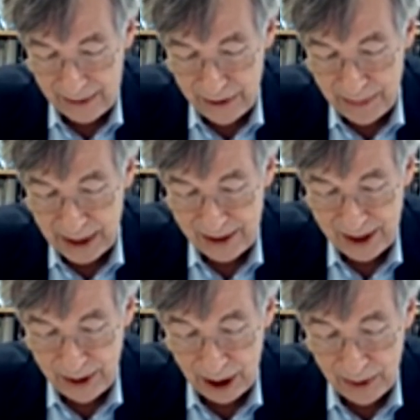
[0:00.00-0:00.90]
of the Brits.
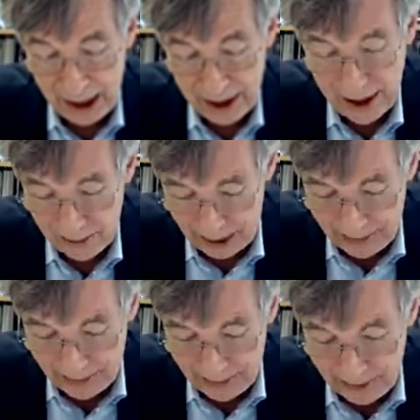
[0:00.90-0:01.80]
So no
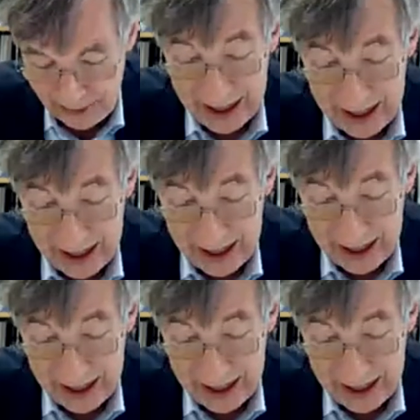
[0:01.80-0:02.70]
problem
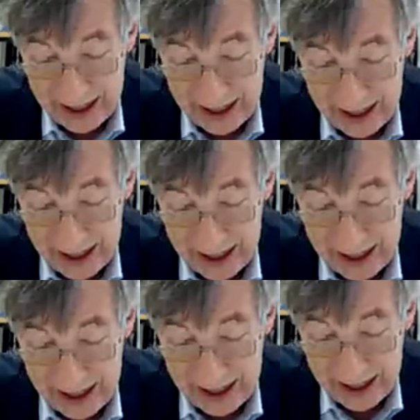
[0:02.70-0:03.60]
there.
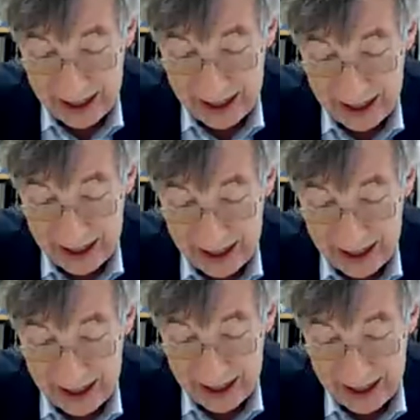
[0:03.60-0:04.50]
But what I would like
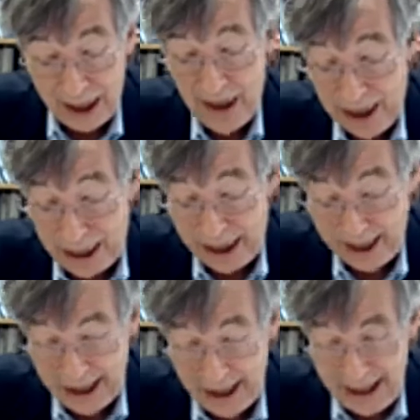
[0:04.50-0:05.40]
to
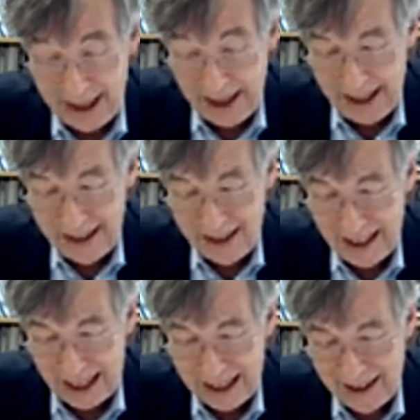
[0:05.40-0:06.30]
emphasize
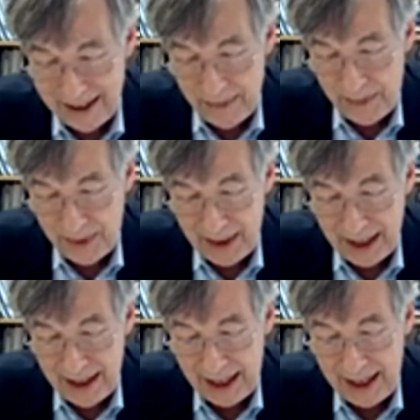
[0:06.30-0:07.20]
is that
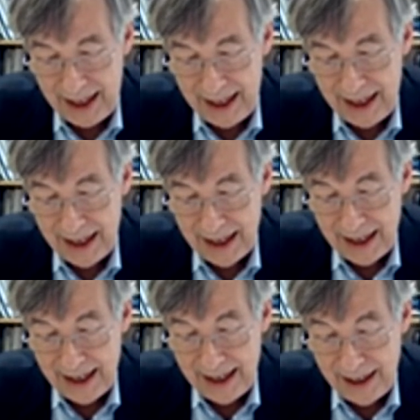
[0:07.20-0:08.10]
the
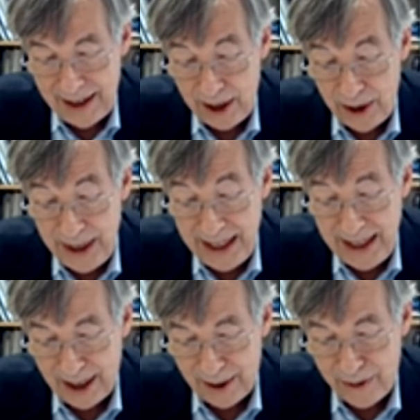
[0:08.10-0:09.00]

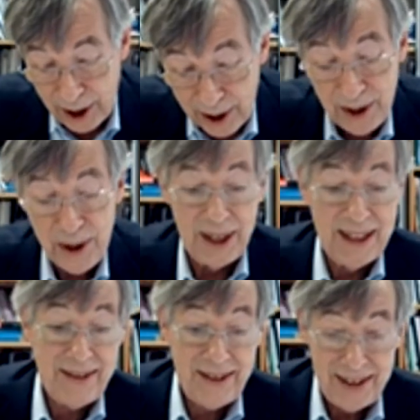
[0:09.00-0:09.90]
degree of
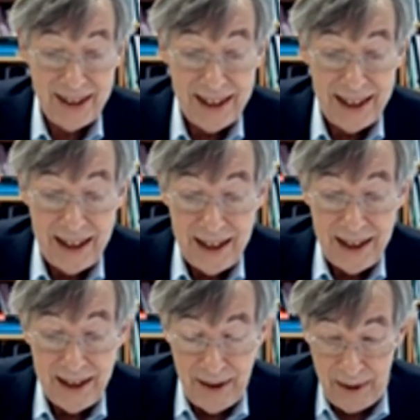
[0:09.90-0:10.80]
congruence
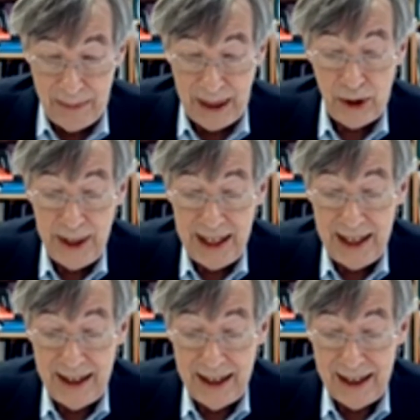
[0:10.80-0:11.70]

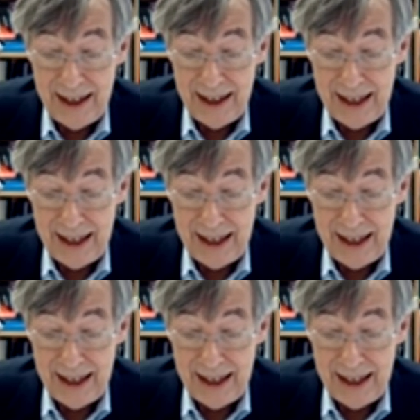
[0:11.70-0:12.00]
between